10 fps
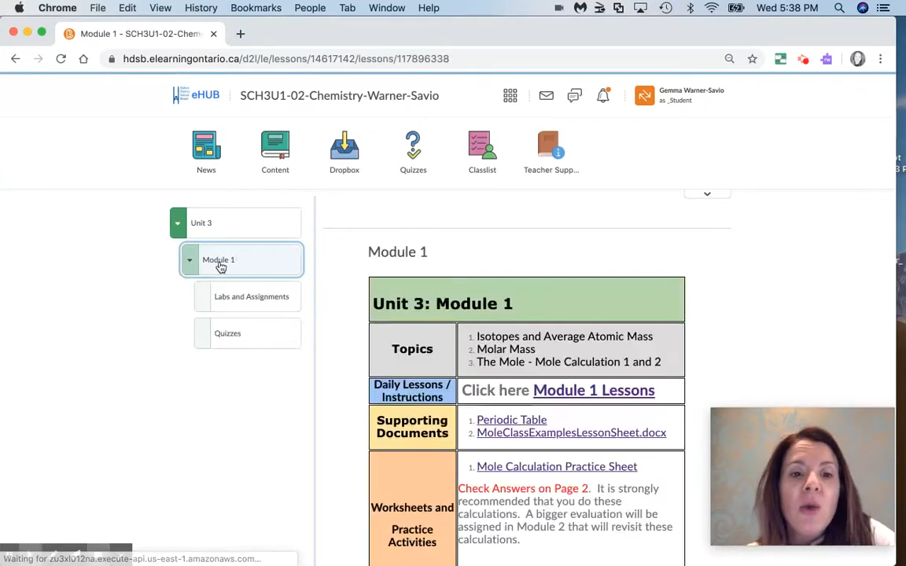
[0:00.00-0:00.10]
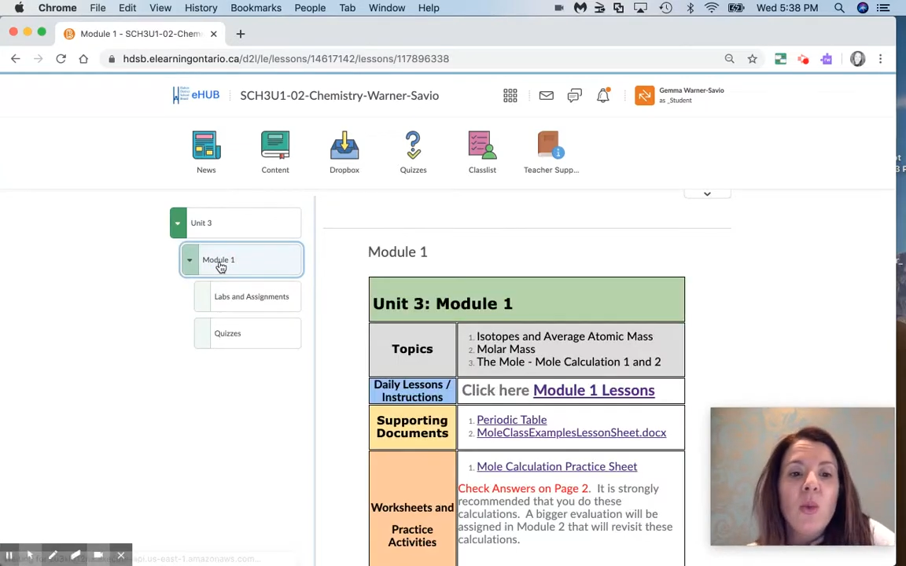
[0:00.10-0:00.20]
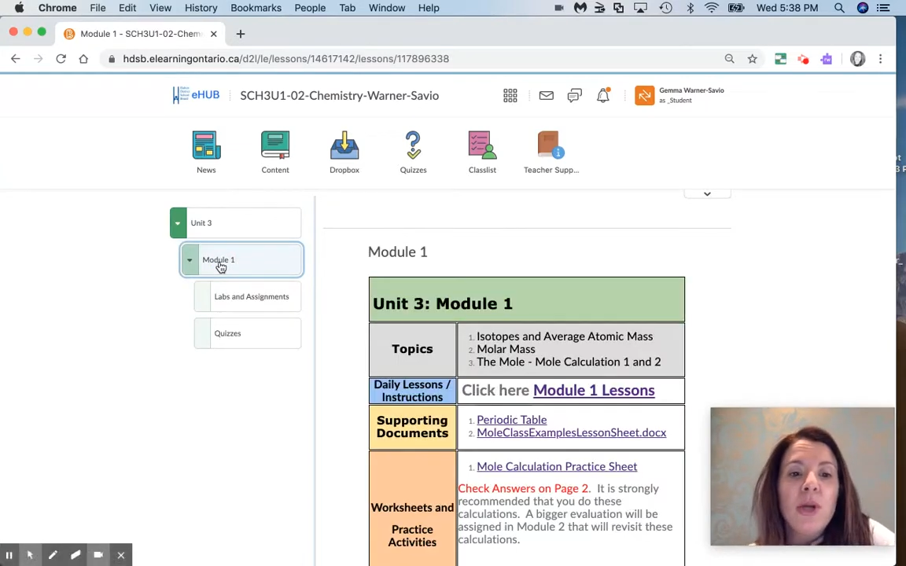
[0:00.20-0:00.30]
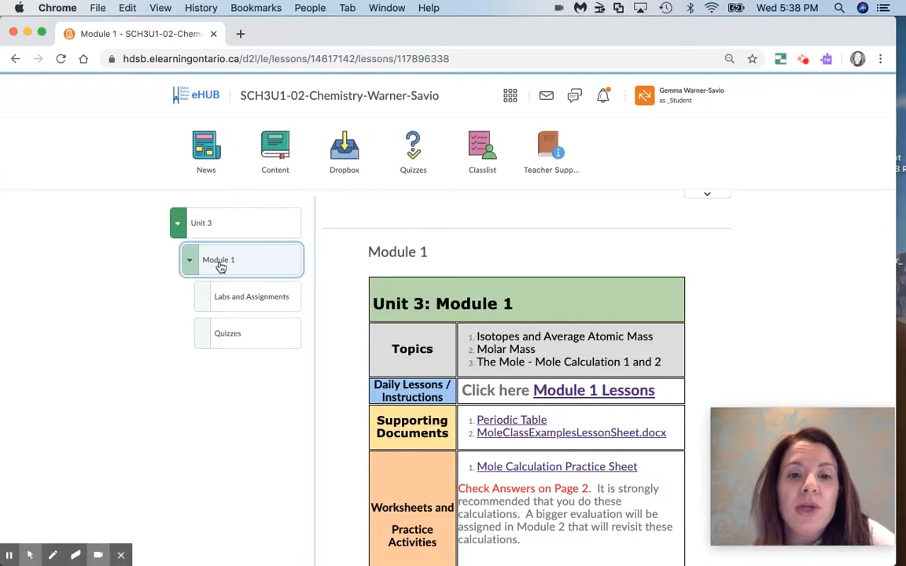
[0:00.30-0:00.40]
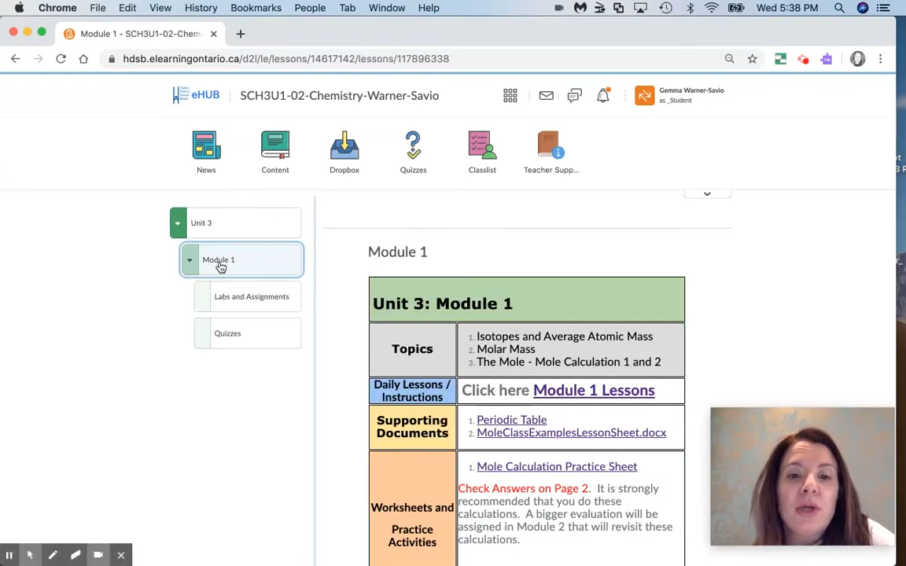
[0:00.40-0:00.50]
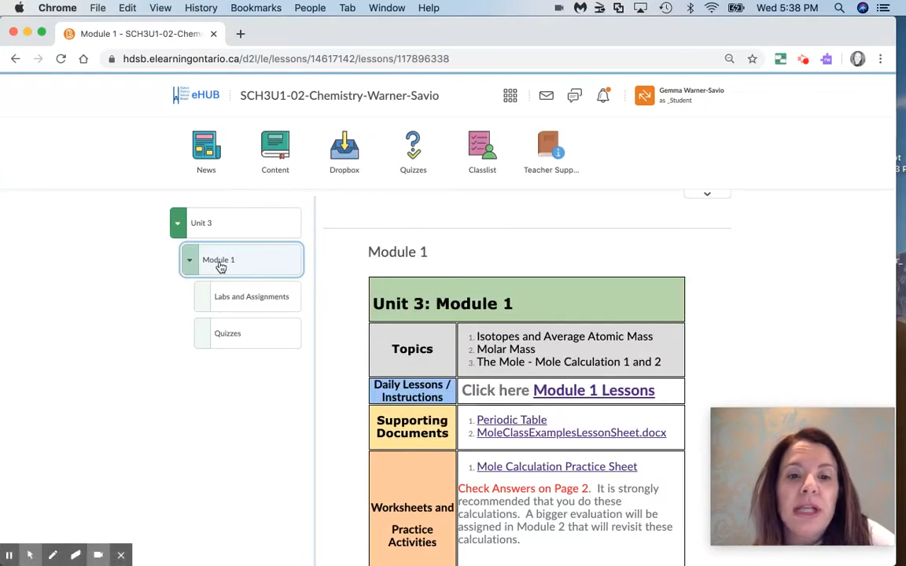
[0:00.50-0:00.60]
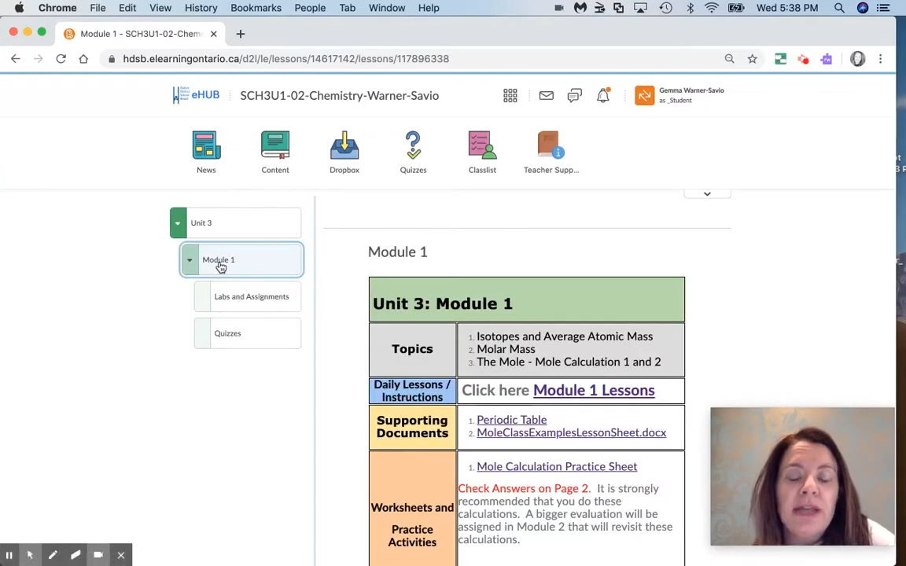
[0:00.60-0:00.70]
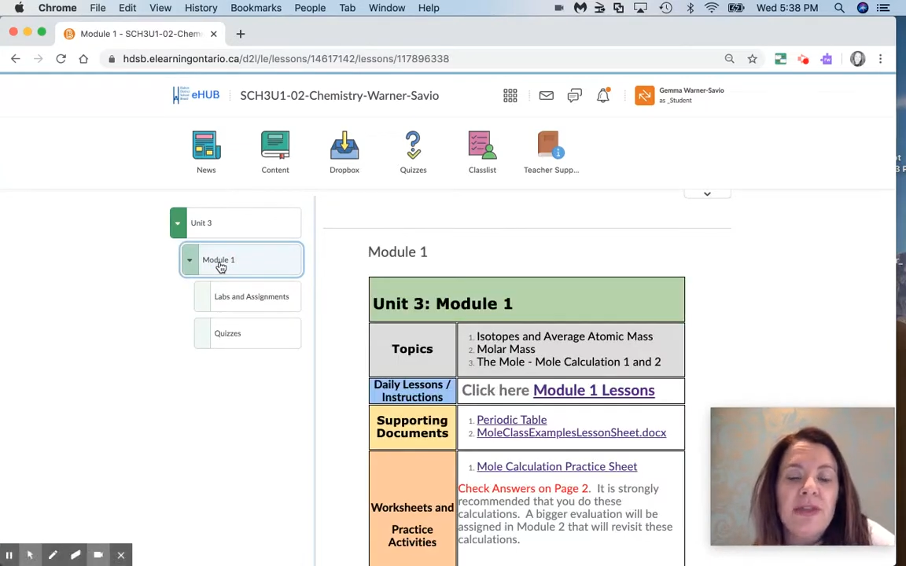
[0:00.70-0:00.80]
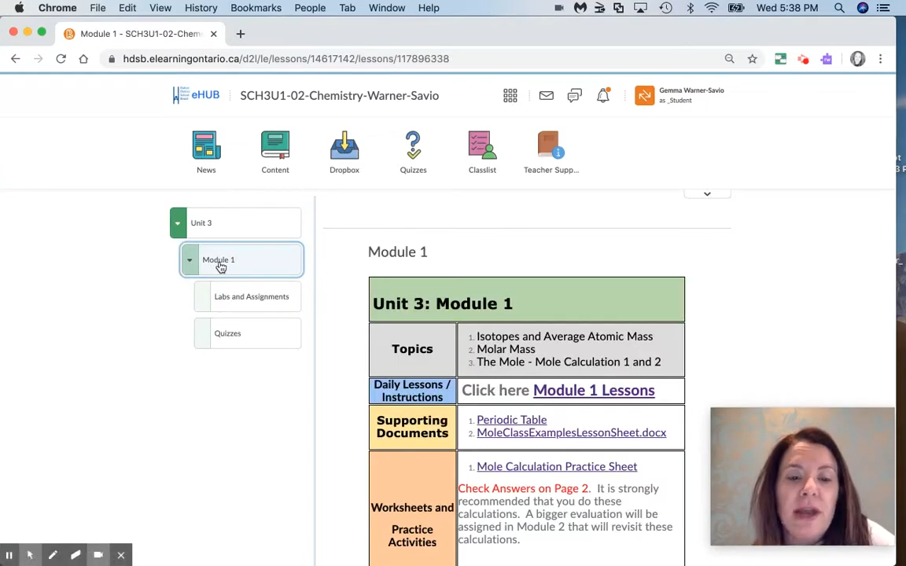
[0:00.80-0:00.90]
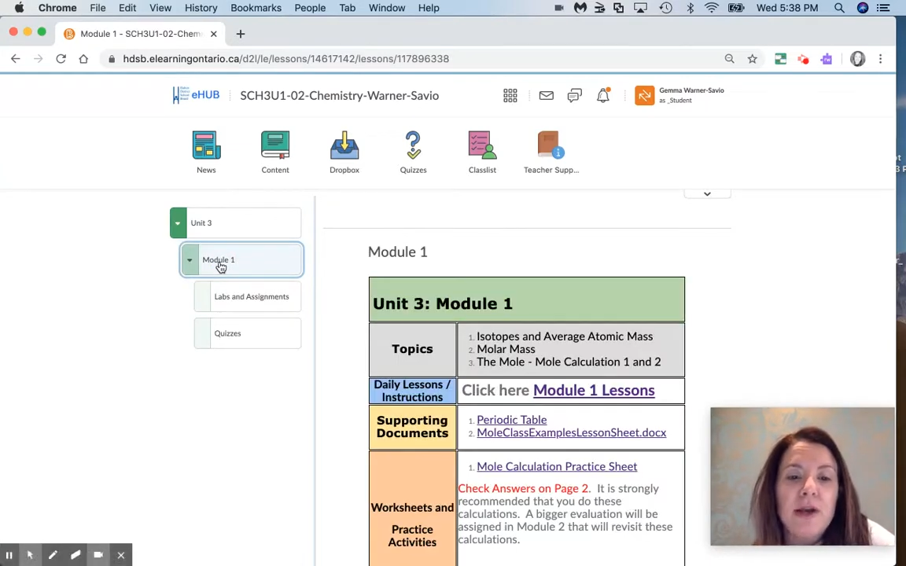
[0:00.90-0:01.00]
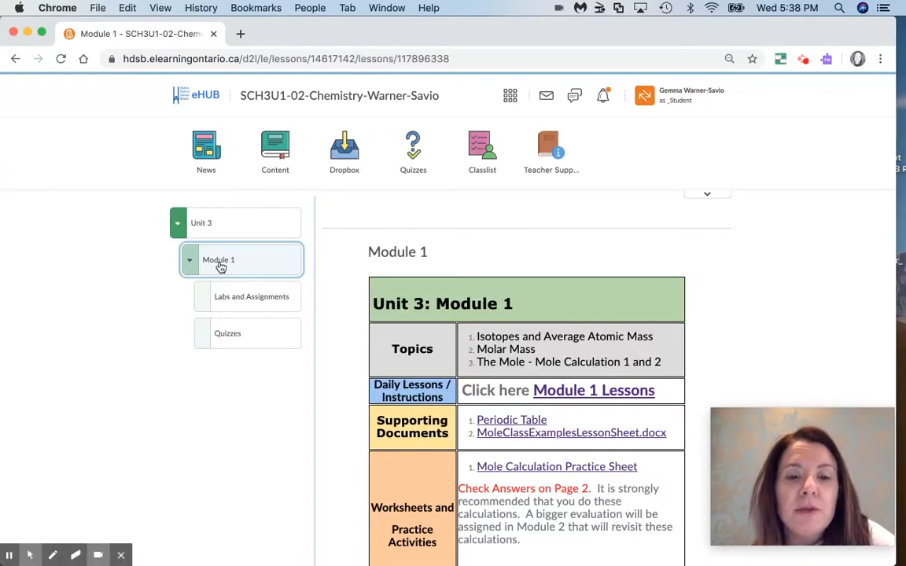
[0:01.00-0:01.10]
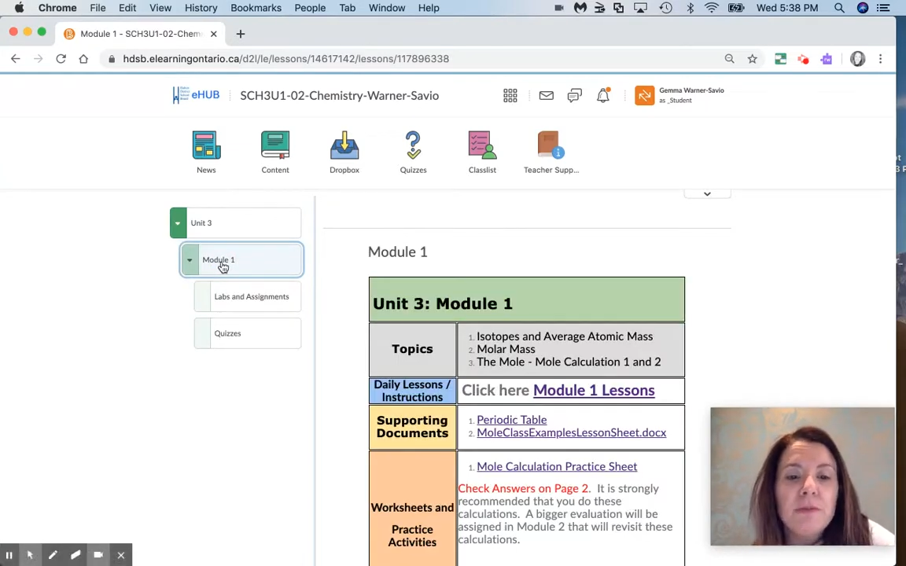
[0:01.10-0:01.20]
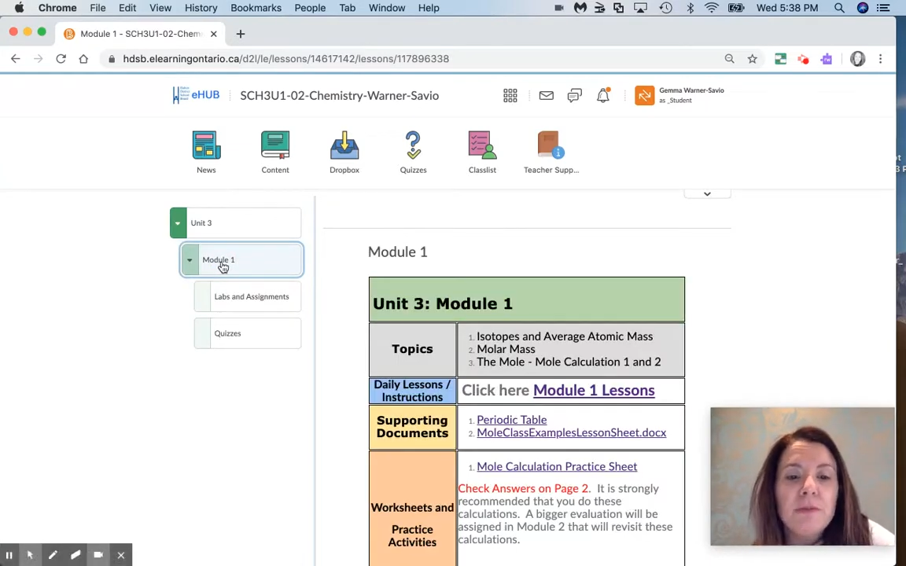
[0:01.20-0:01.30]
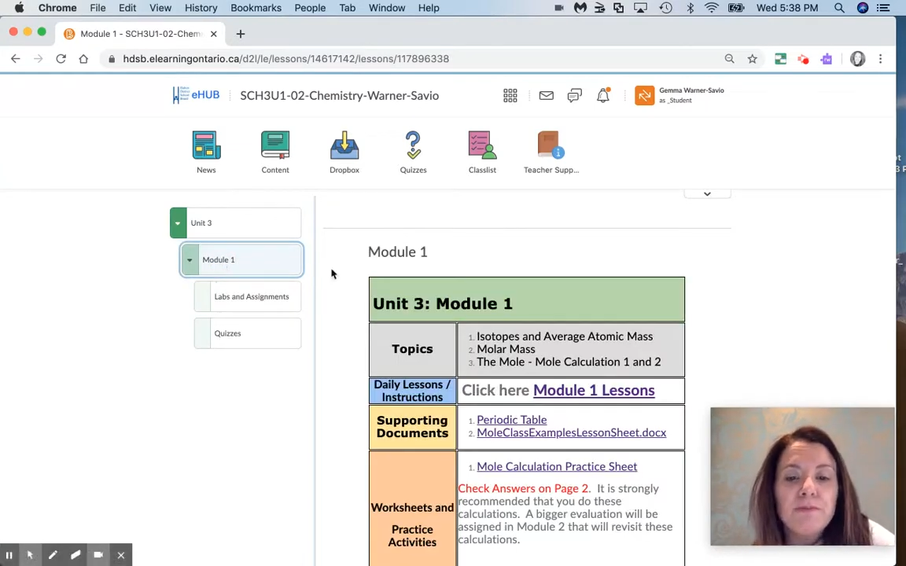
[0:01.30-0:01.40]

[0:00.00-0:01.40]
When you click there,